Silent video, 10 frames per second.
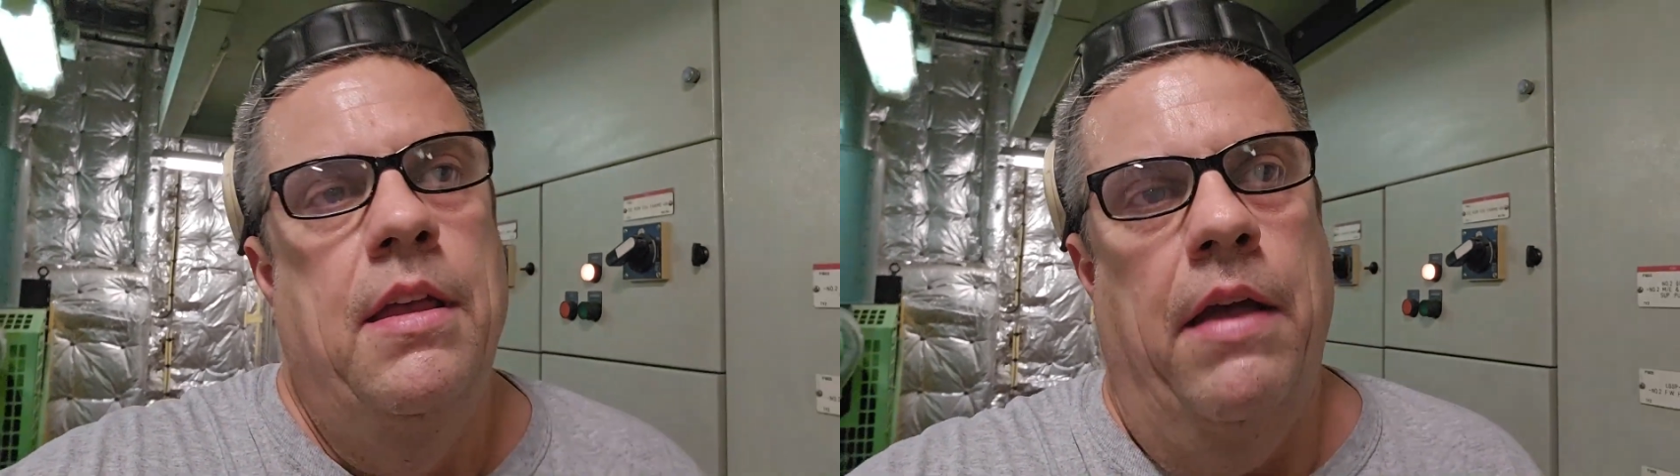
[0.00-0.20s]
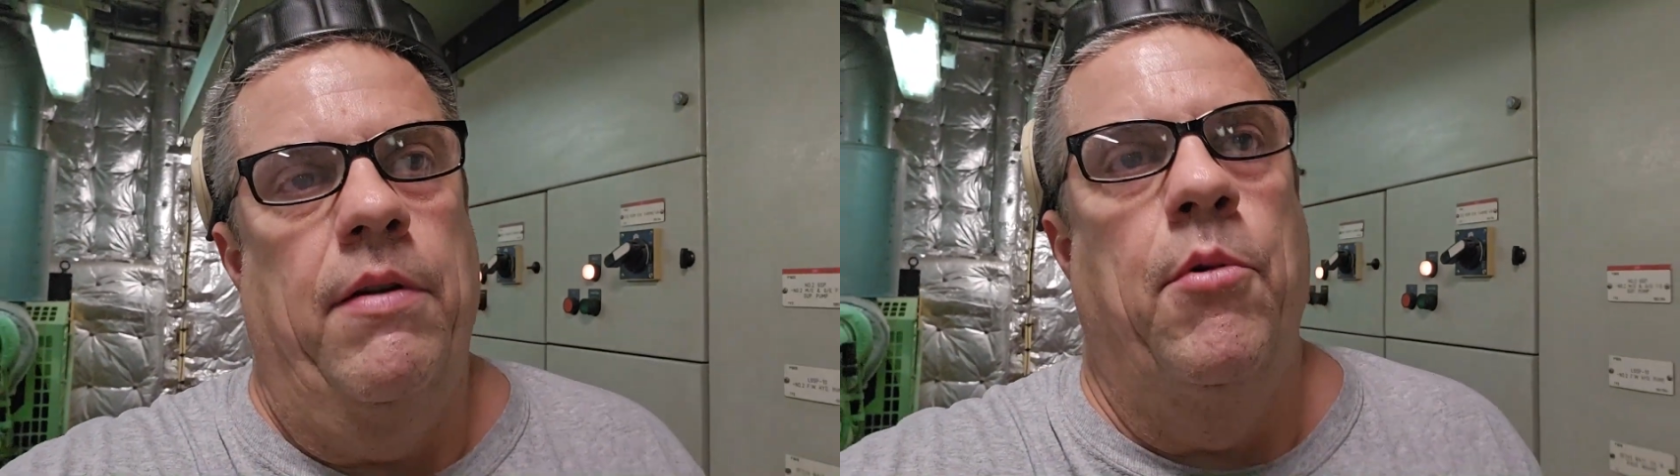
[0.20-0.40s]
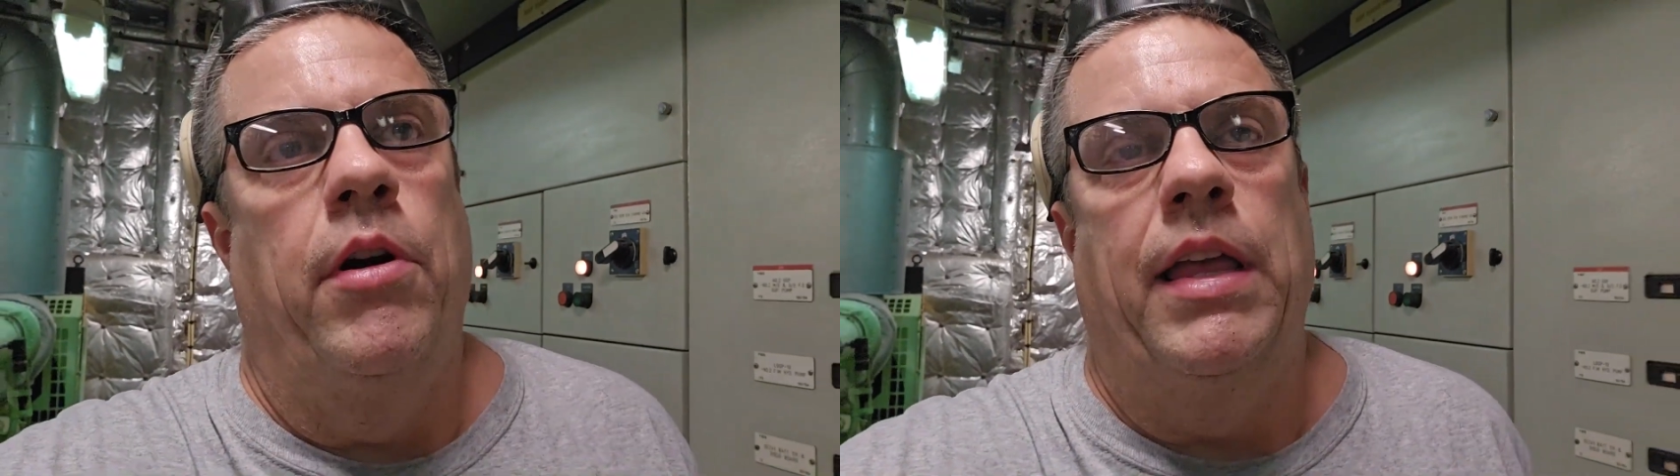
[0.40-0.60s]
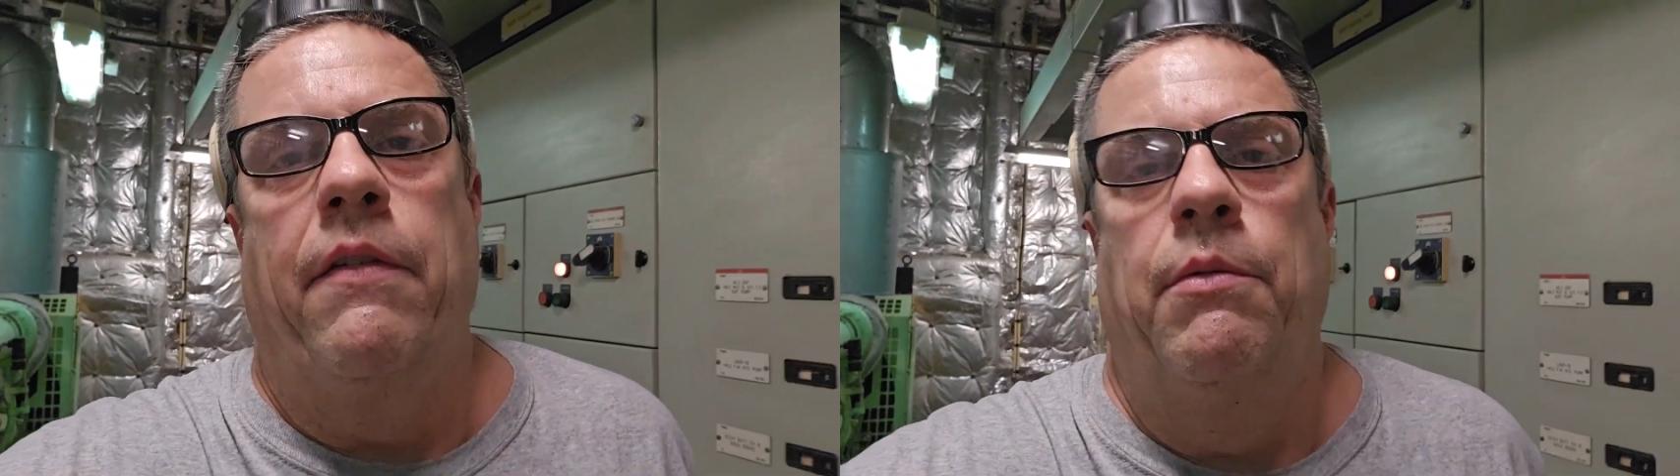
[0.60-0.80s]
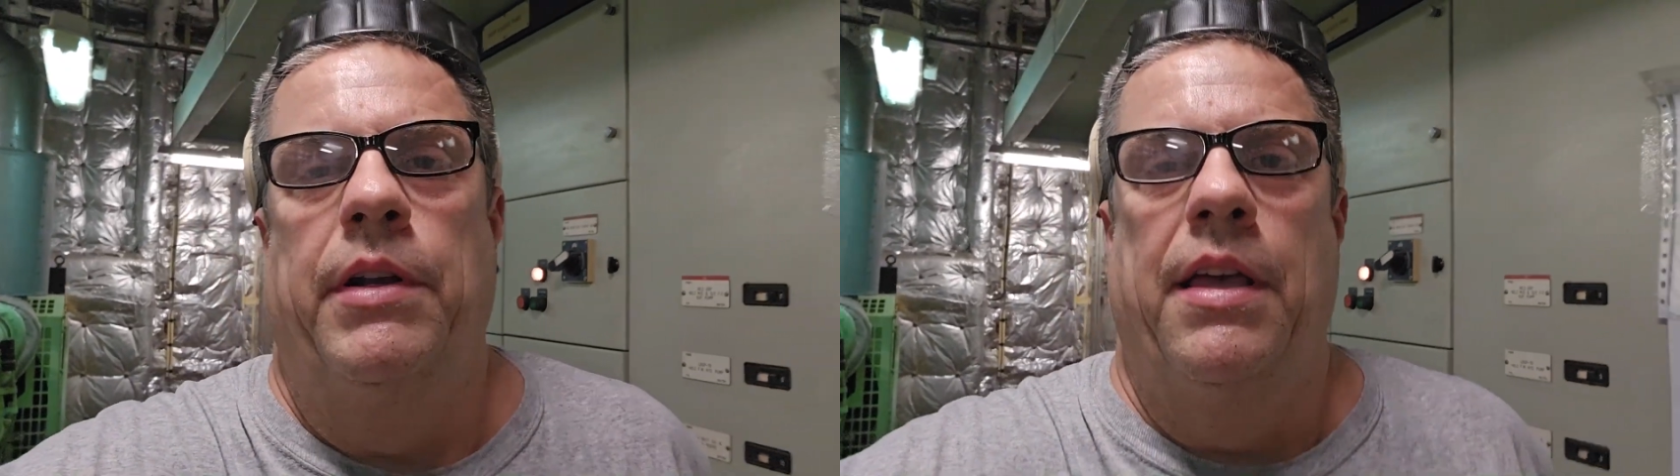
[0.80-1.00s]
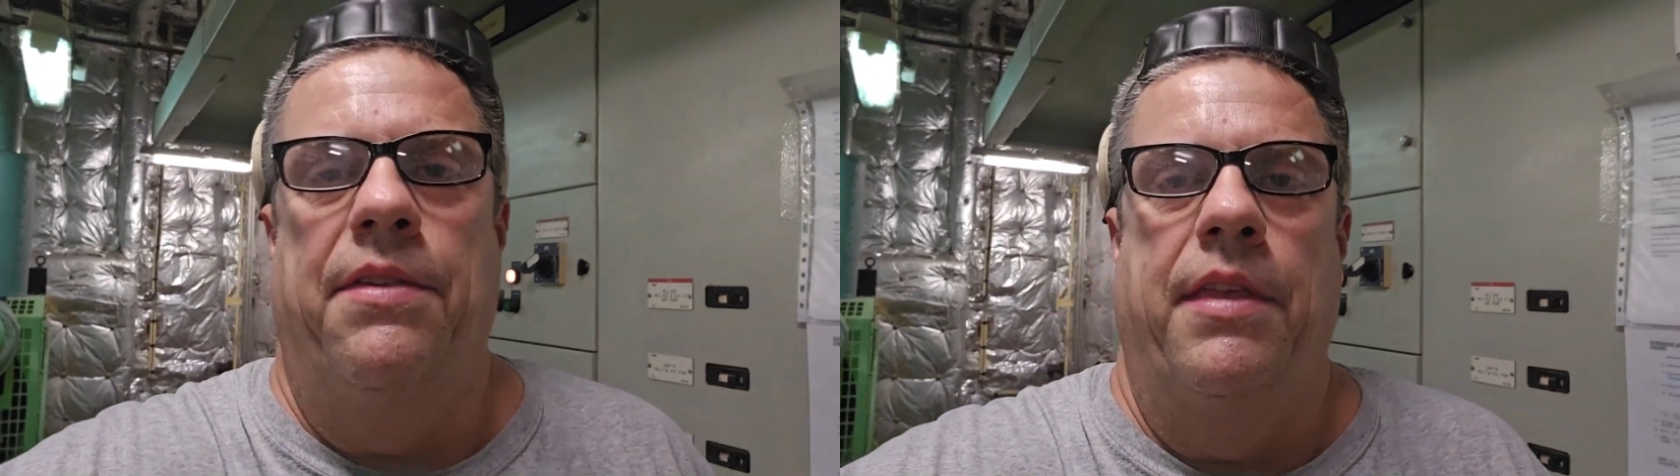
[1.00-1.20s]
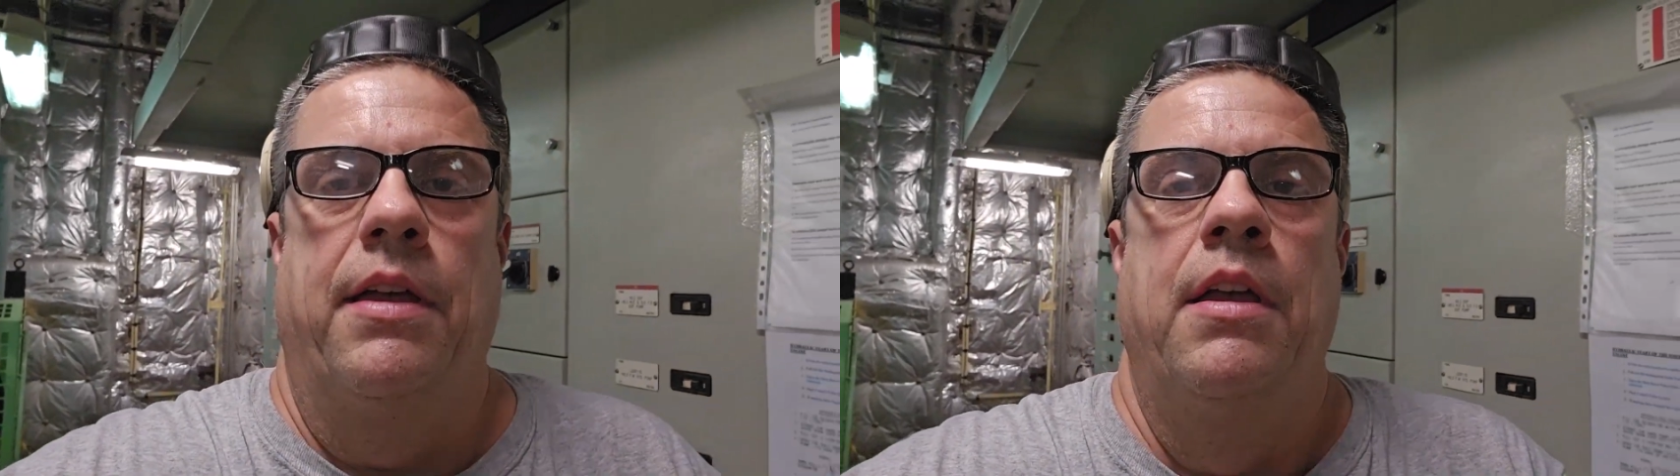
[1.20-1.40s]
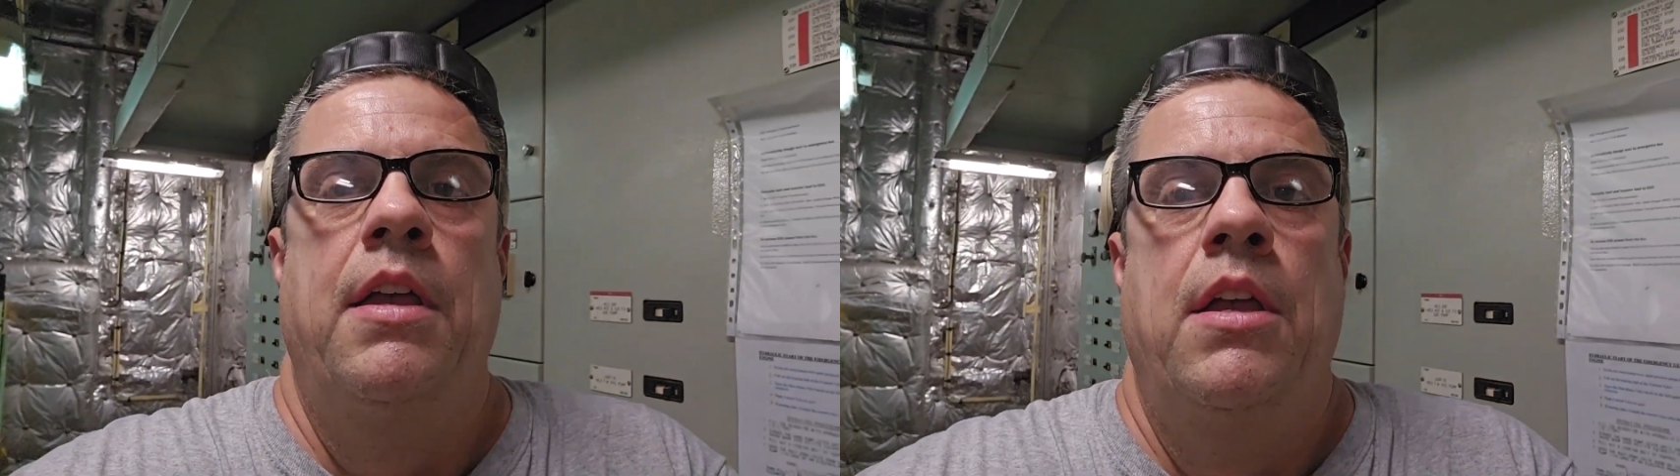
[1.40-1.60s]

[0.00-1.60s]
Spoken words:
Every morning, everyone does the